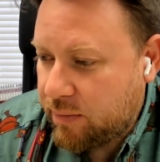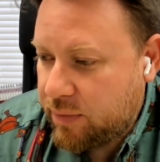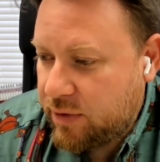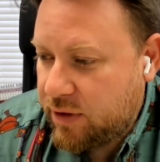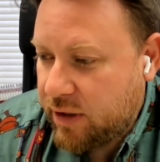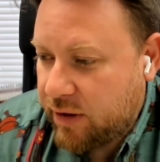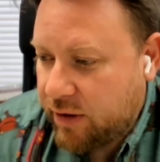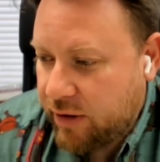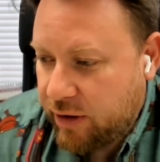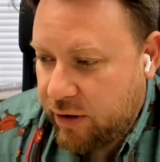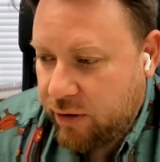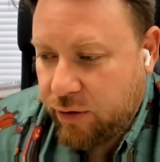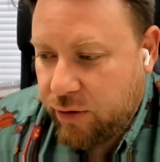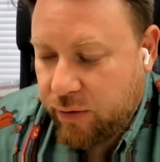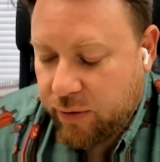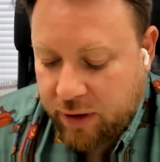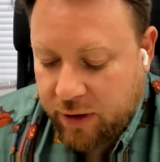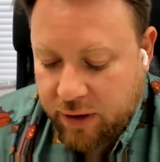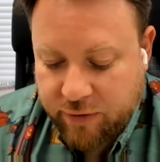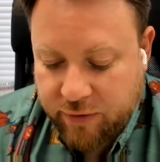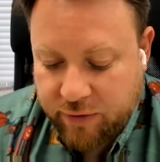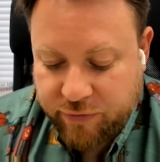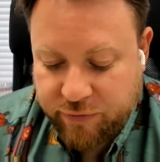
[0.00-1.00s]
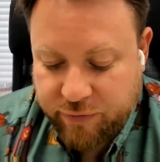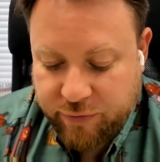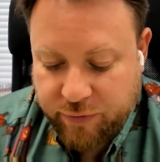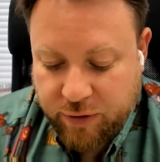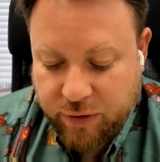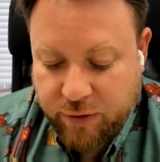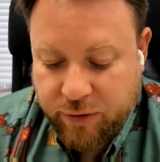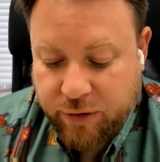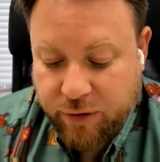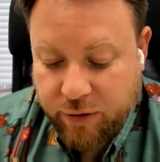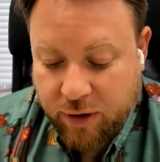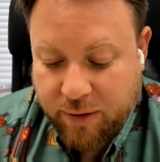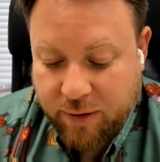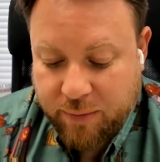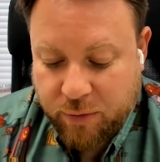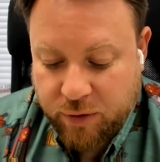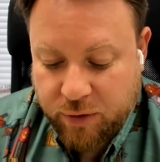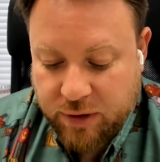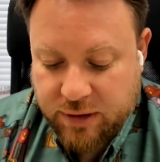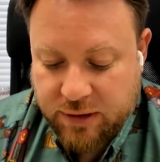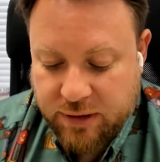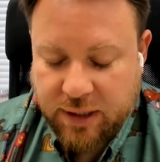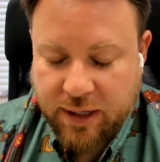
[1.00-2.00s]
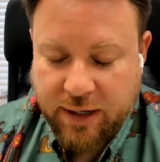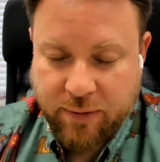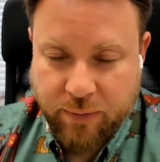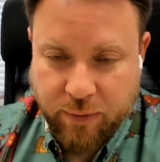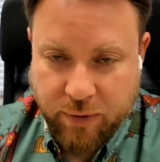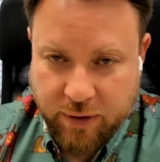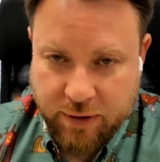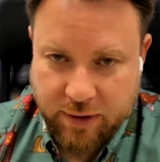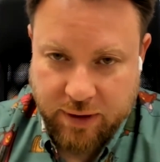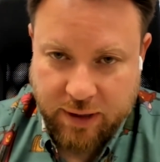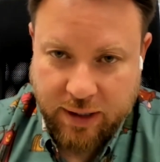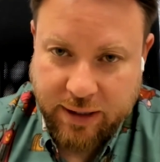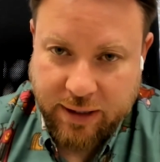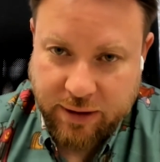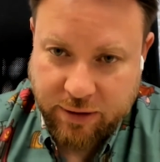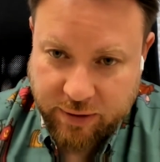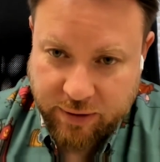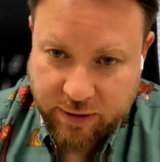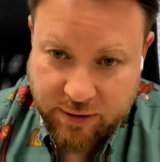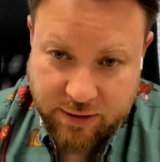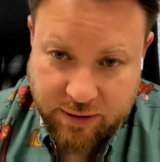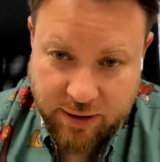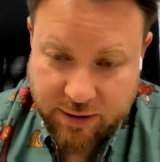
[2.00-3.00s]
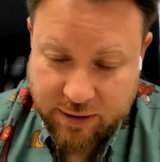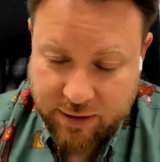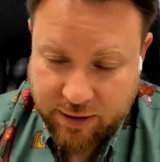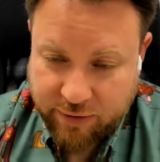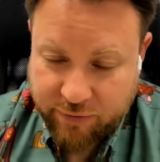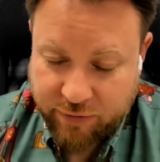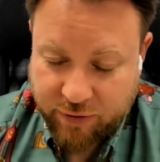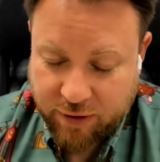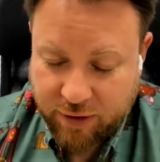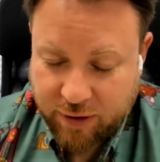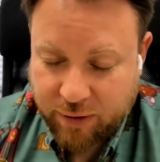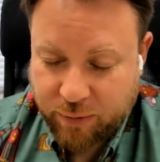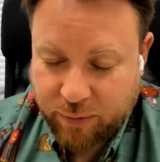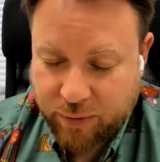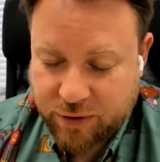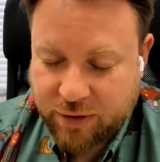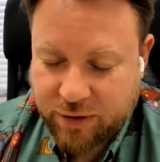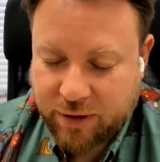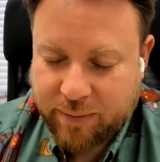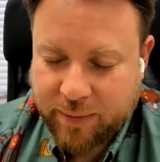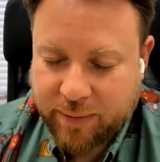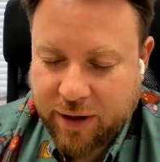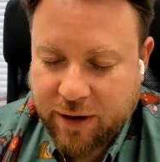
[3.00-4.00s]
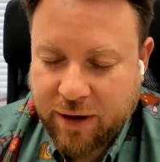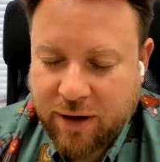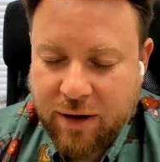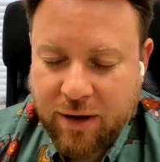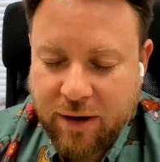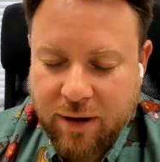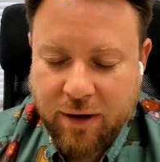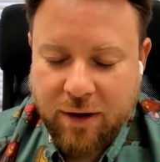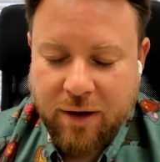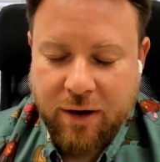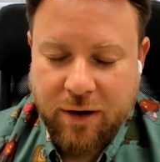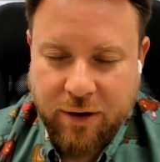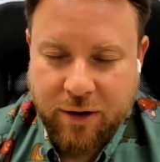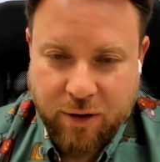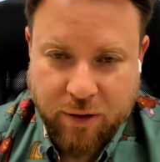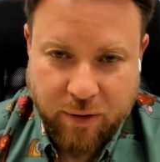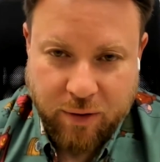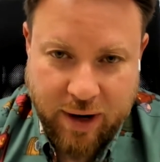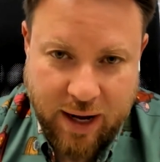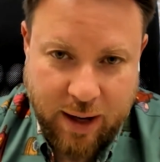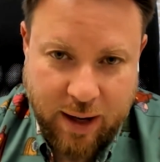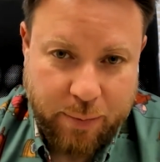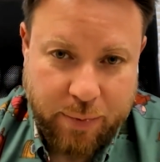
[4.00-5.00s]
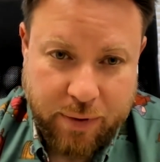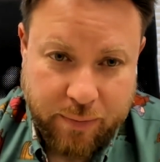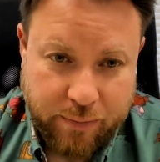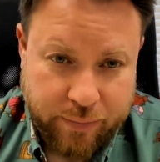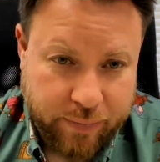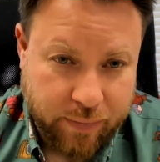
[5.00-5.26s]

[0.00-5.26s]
Sarah, you do a lot more design work than I do these days, even though we're talking about your app.